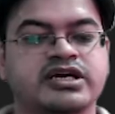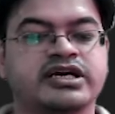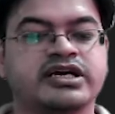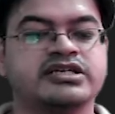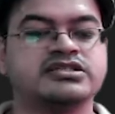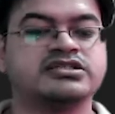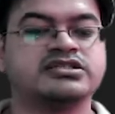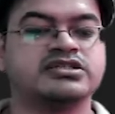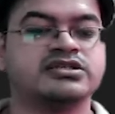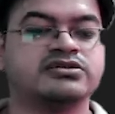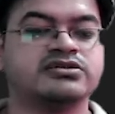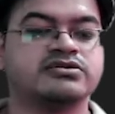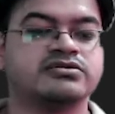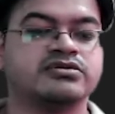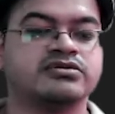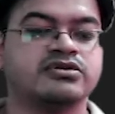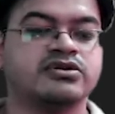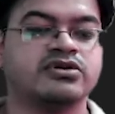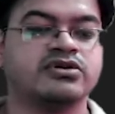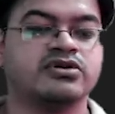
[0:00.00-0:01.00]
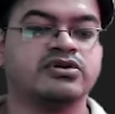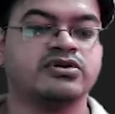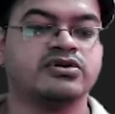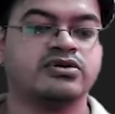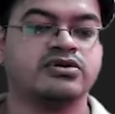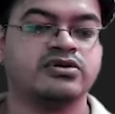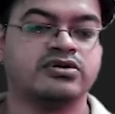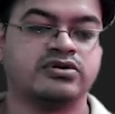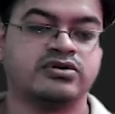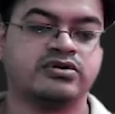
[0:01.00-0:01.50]
get zero.
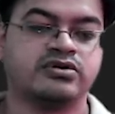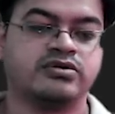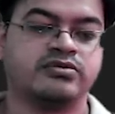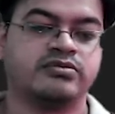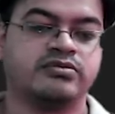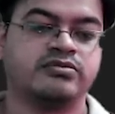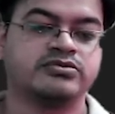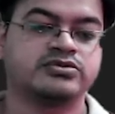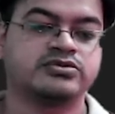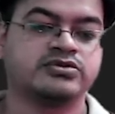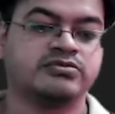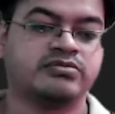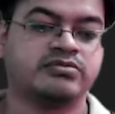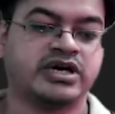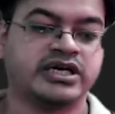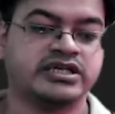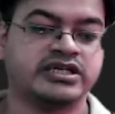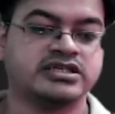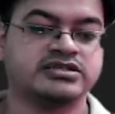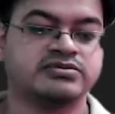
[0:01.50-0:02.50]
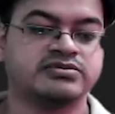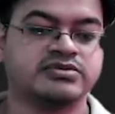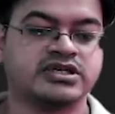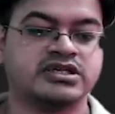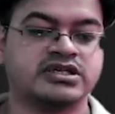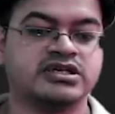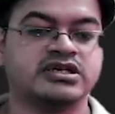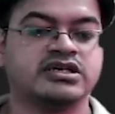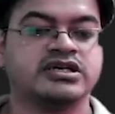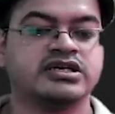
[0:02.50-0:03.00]
Oh, so minus
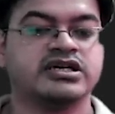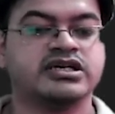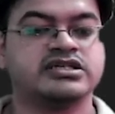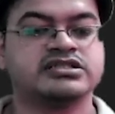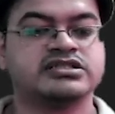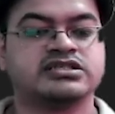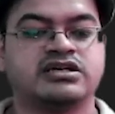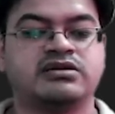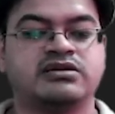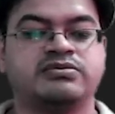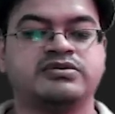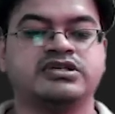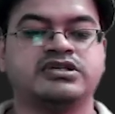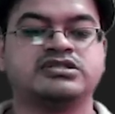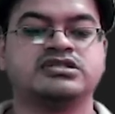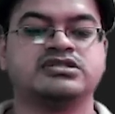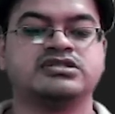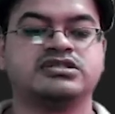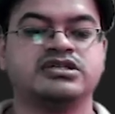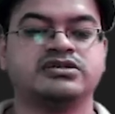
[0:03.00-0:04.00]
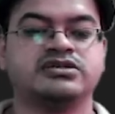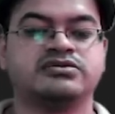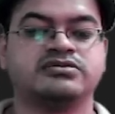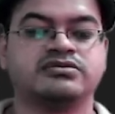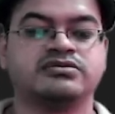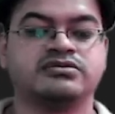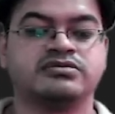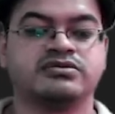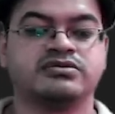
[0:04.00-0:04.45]
one itself is a zero.